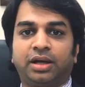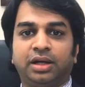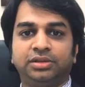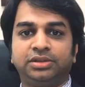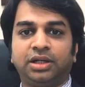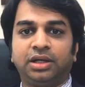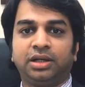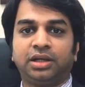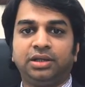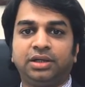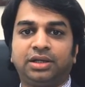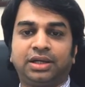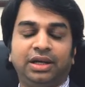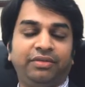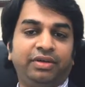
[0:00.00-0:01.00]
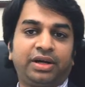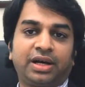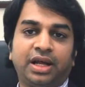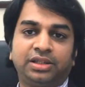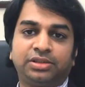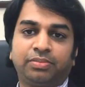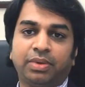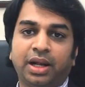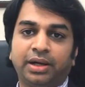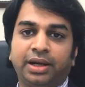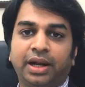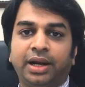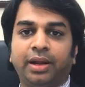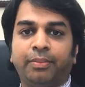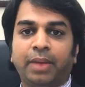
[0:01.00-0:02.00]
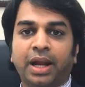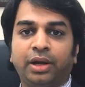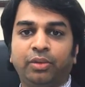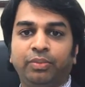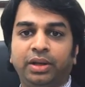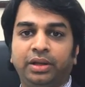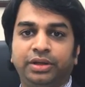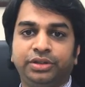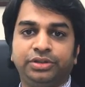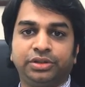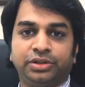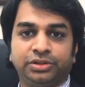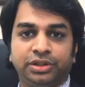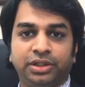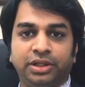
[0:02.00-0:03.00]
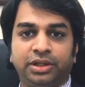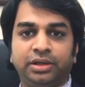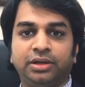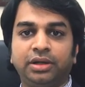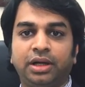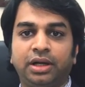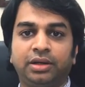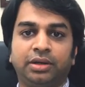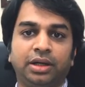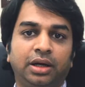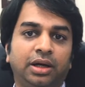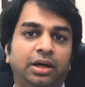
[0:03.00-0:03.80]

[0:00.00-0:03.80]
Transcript: consultant liver transplant and hepatobiliary surgeon here at